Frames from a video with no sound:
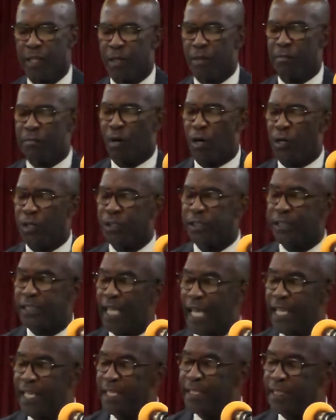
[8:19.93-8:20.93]
The
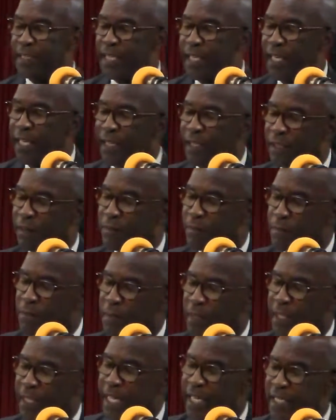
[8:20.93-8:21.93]
most telling
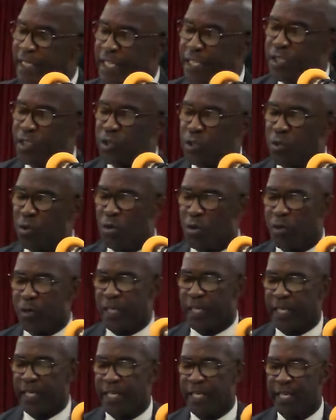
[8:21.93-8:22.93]
thing in this
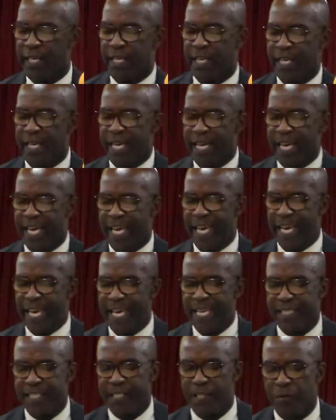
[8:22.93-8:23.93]
story
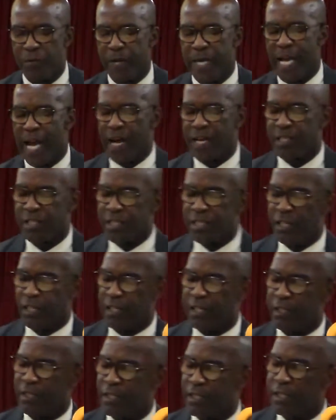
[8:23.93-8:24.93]
is the
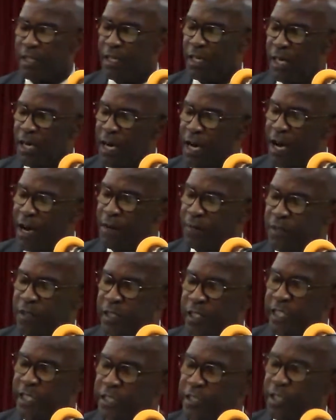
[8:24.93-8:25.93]
reaction
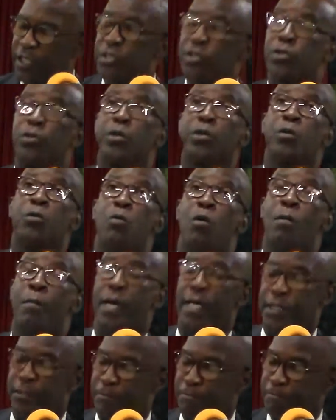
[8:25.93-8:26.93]
of Jesus to the
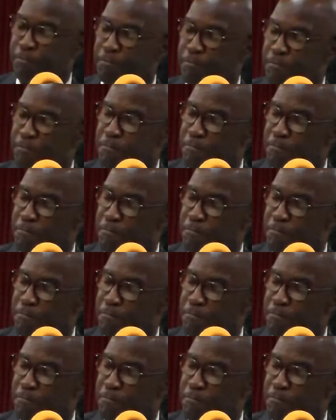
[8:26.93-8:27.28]
woman.